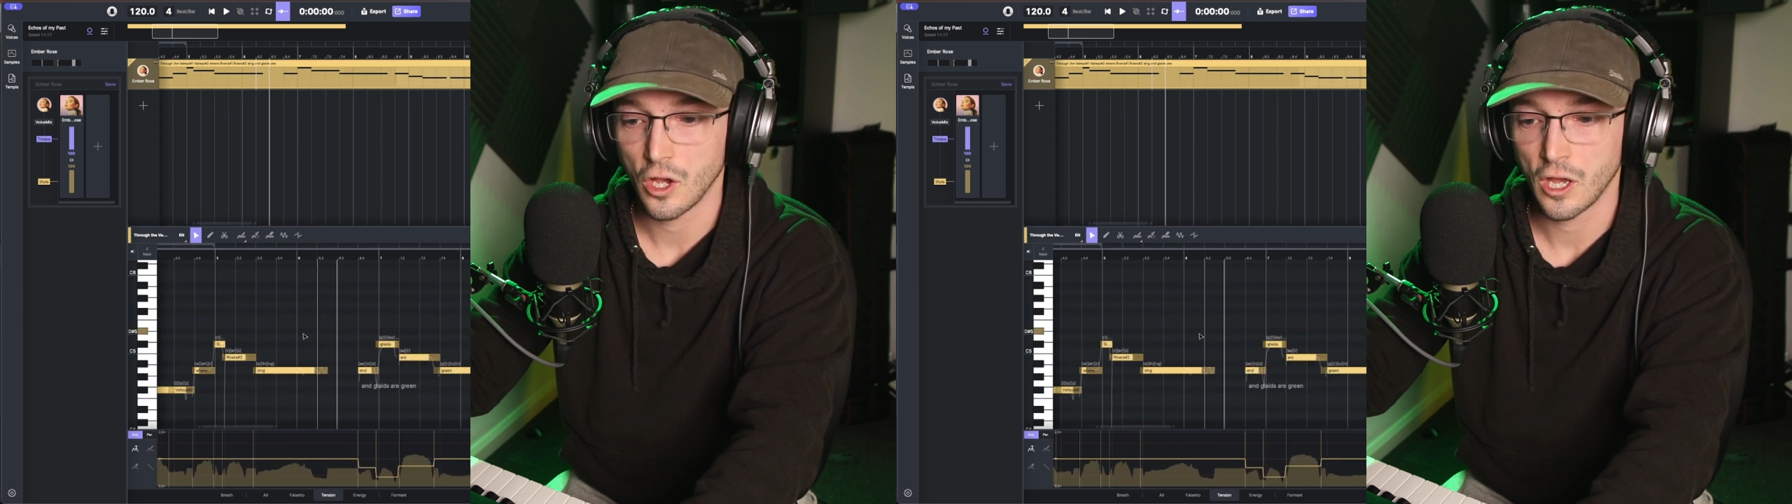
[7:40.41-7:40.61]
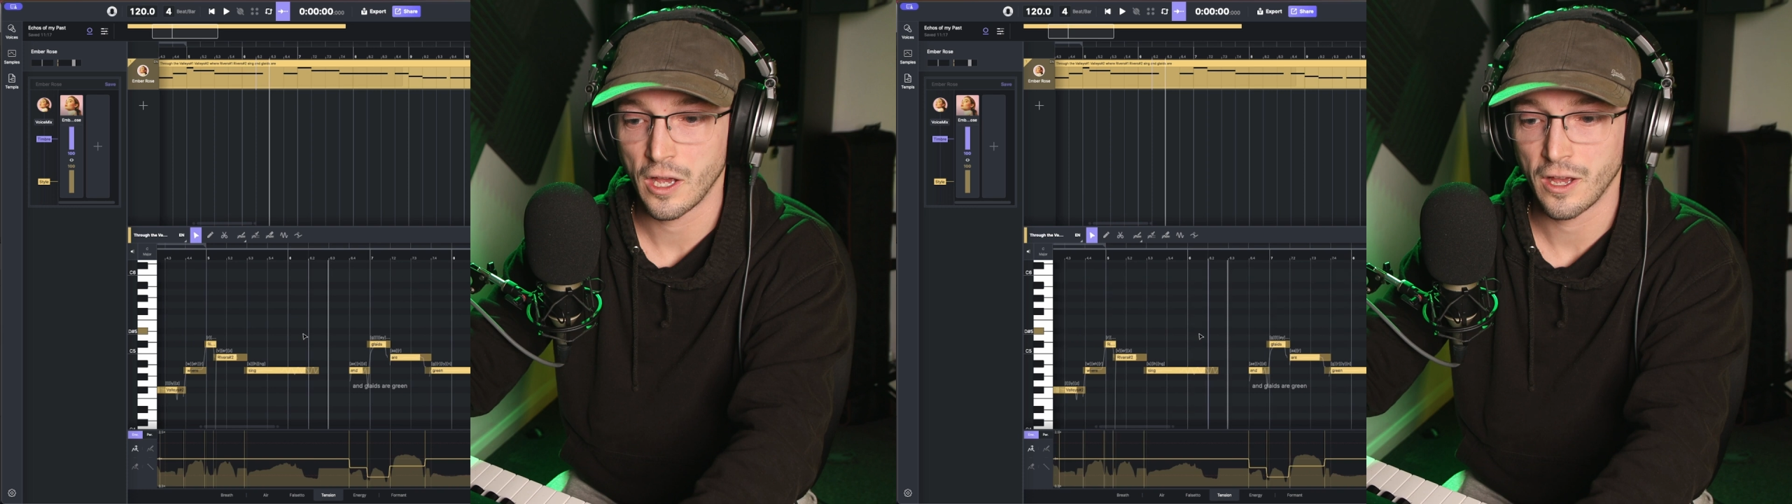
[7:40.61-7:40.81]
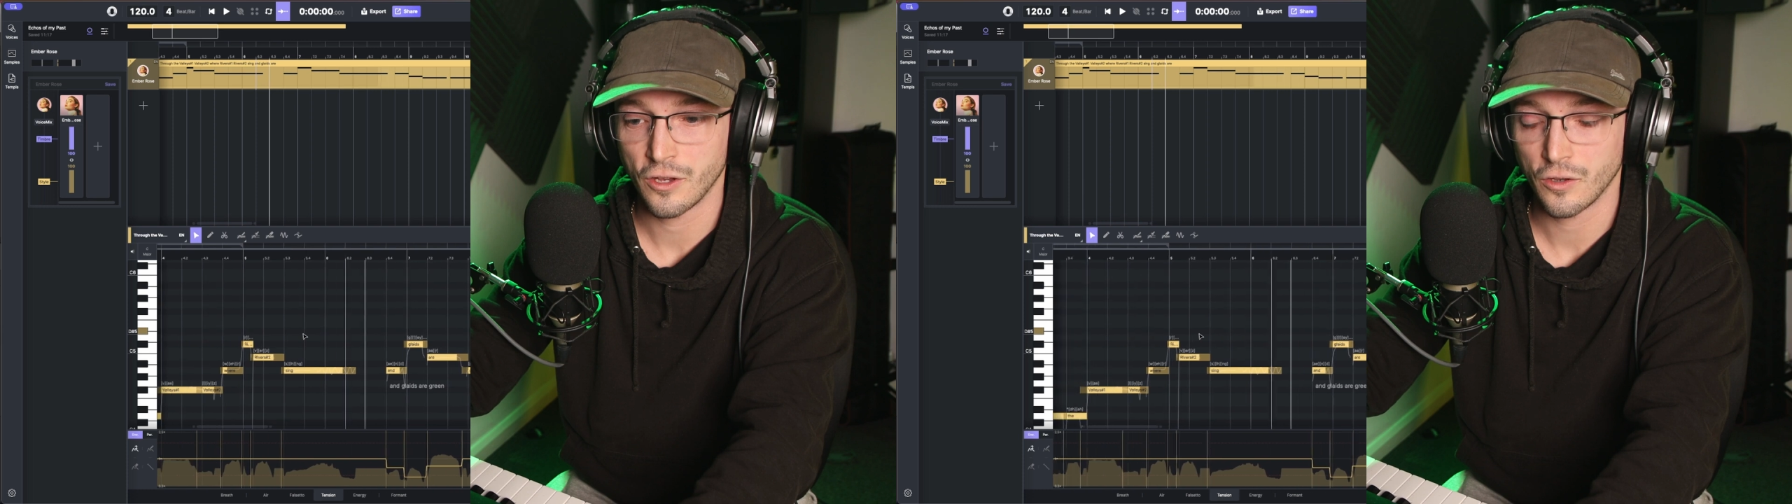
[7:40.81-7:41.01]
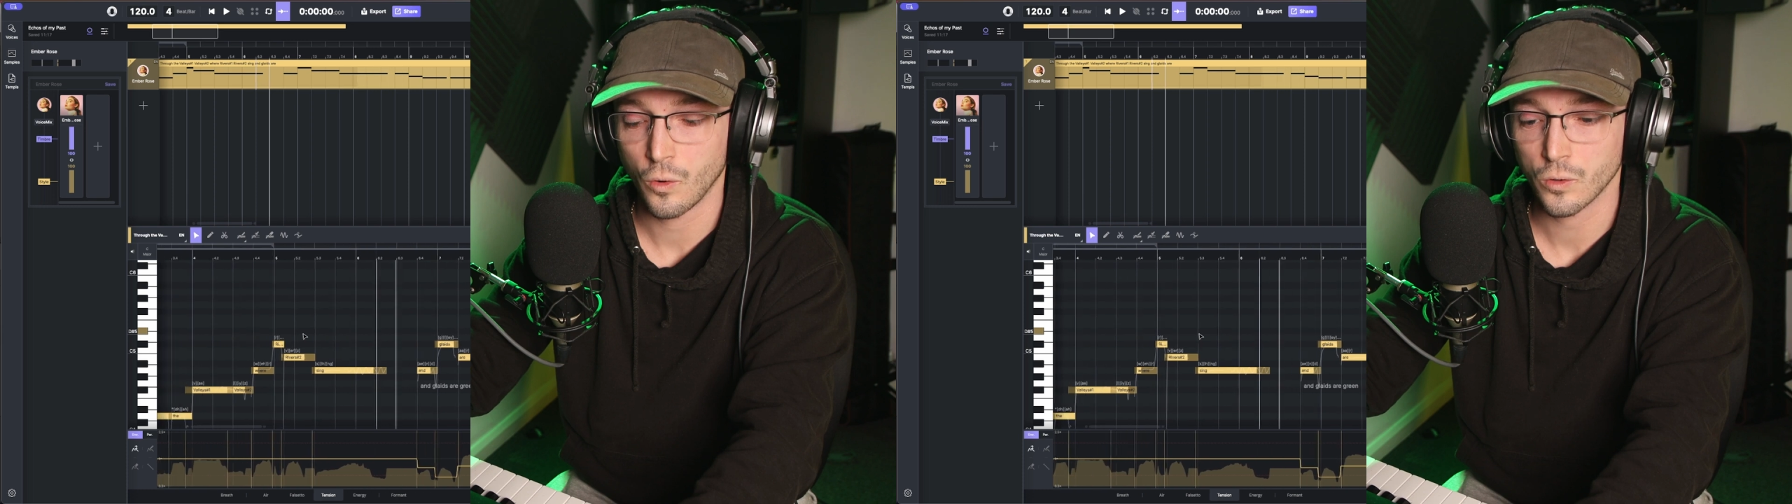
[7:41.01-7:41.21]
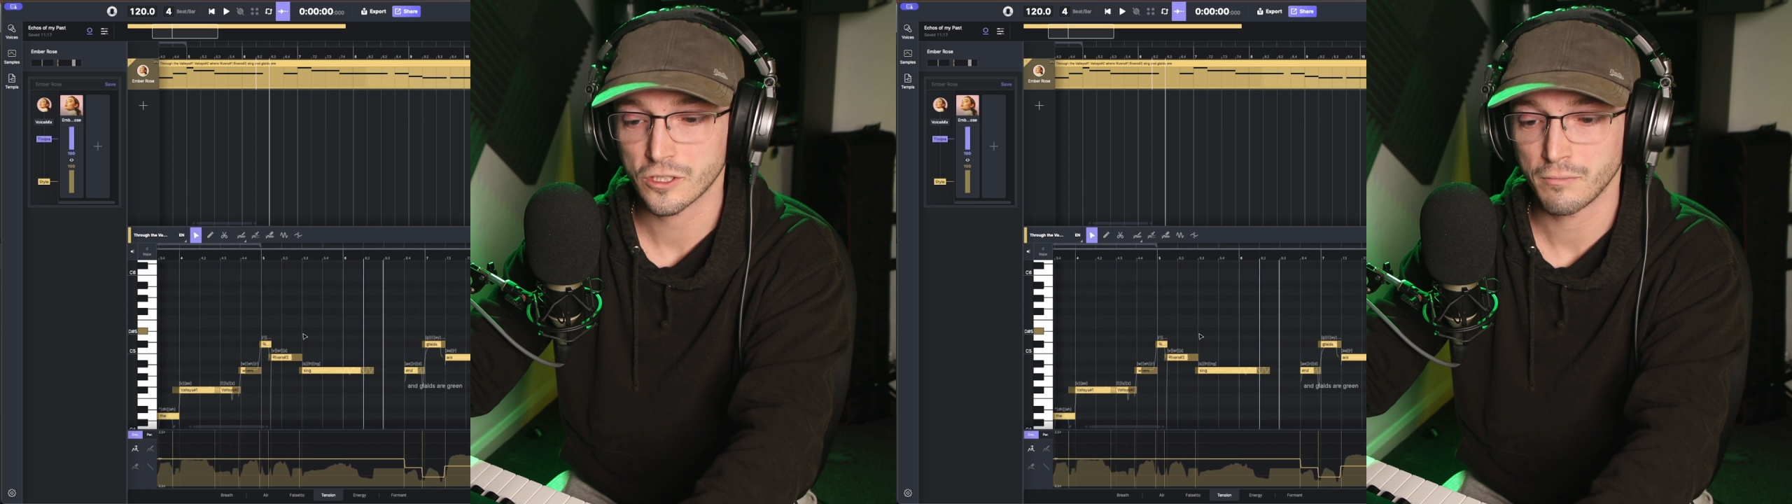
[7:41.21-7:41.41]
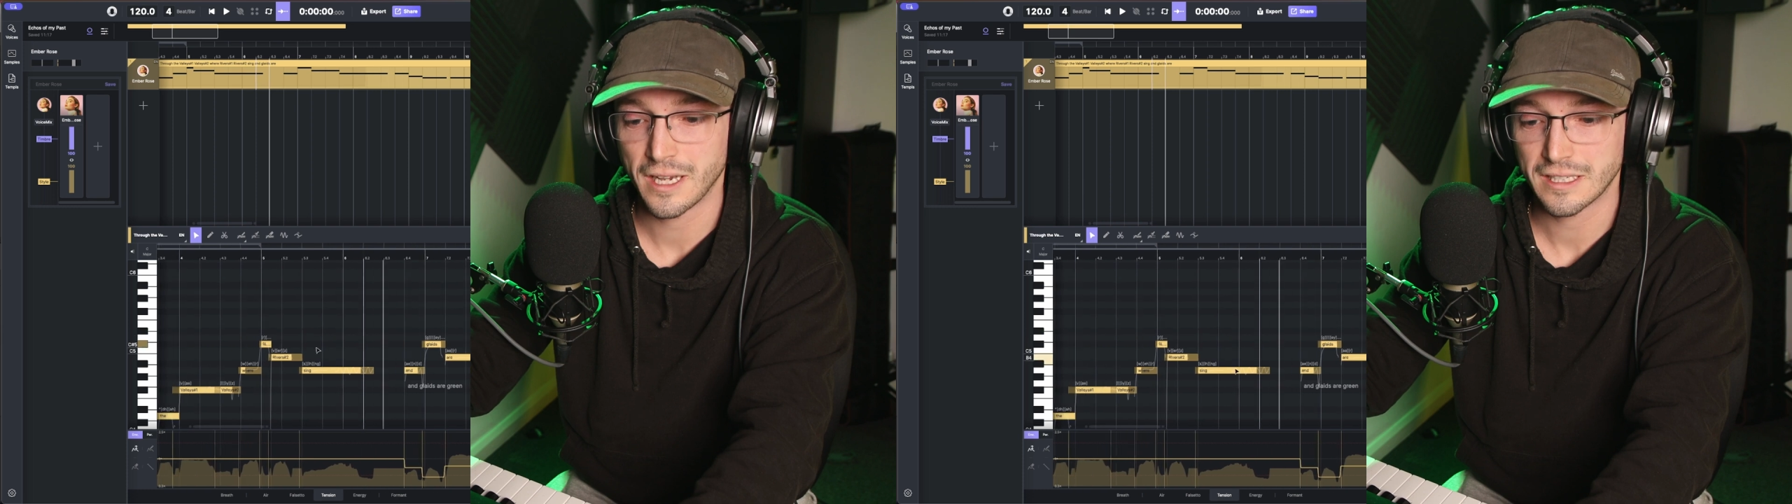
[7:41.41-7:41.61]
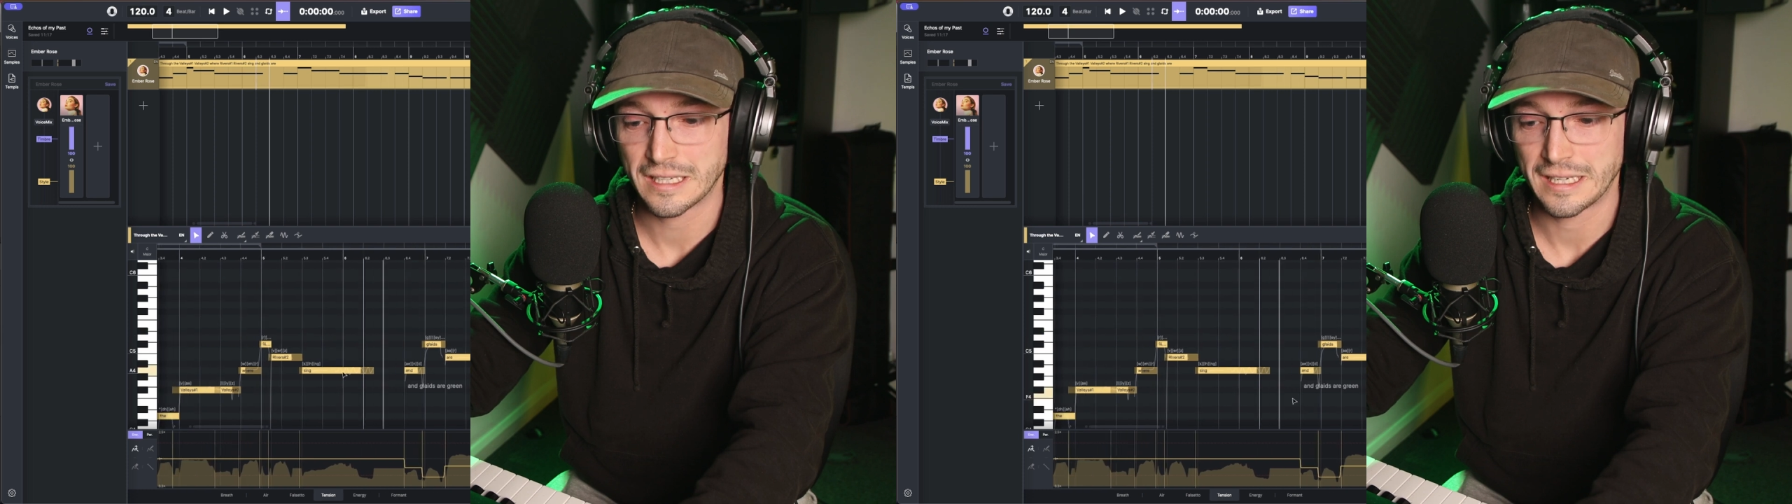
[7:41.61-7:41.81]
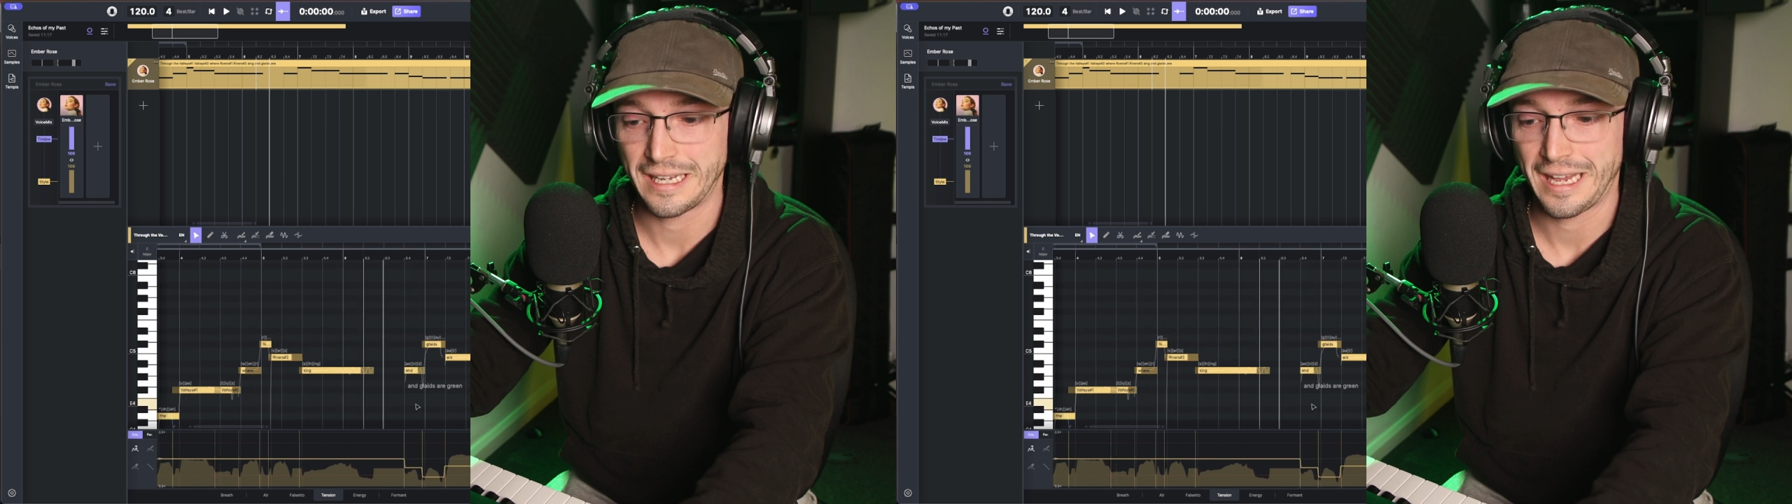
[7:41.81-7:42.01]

Automatically,